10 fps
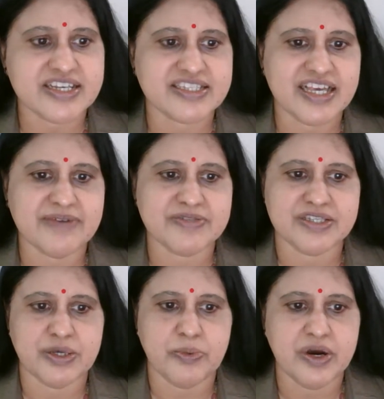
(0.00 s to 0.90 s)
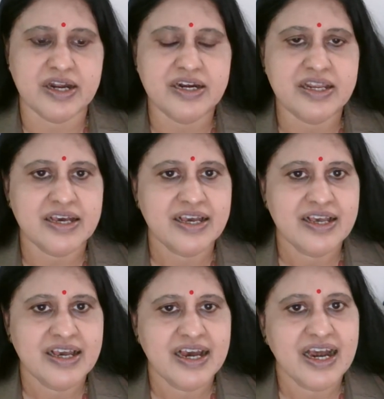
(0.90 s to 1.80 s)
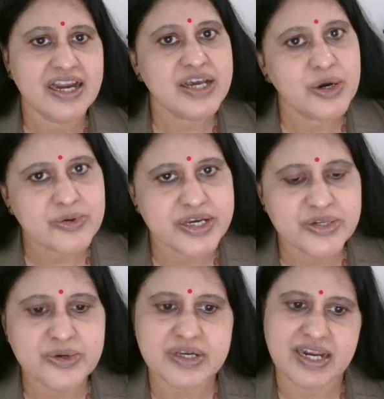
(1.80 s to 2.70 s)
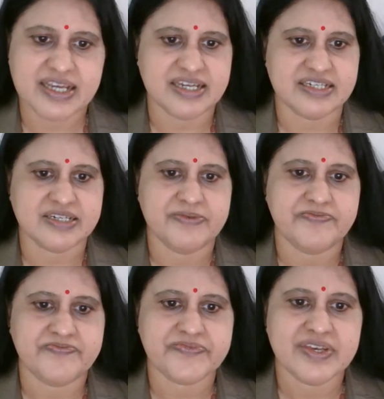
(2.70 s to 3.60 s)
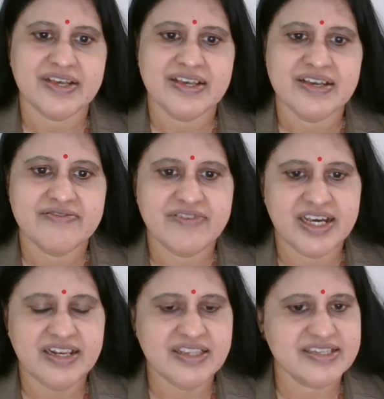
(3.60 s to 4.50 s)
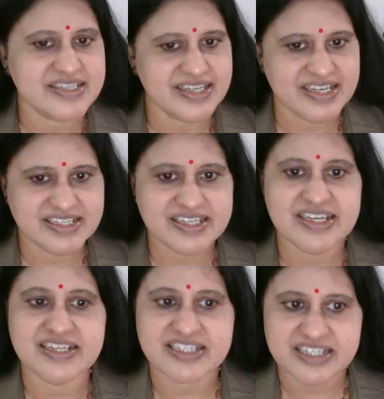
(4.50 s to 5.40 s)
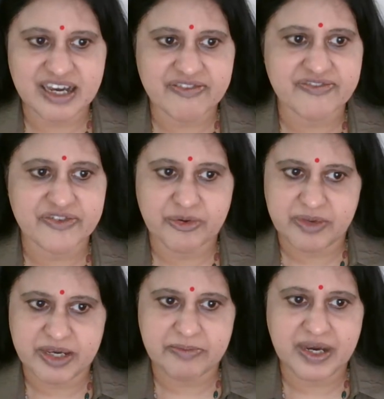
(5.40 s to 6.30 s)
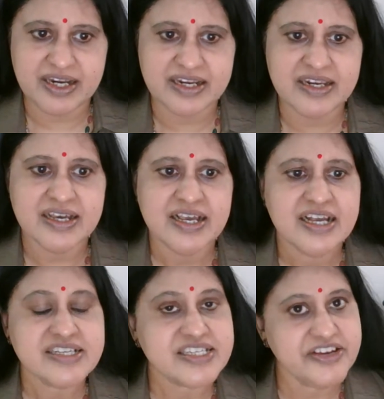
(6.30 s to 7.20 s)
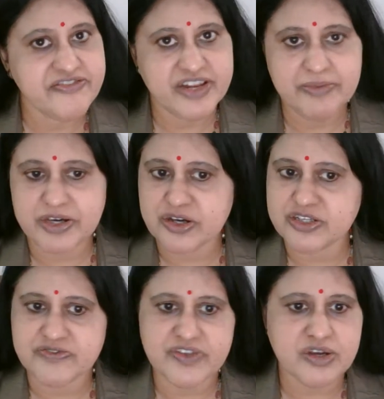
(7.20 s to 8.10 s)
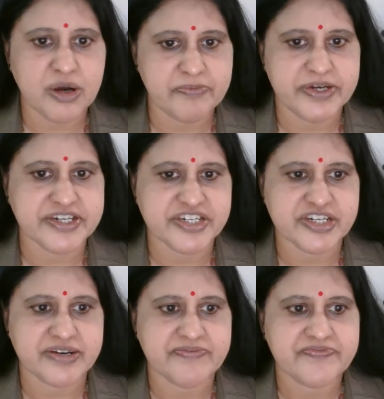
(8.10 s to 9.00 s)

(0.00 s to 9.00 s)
exams in the world, and how can you crack it? Well, the CSC is tough to my mind, chiefly because of the competition.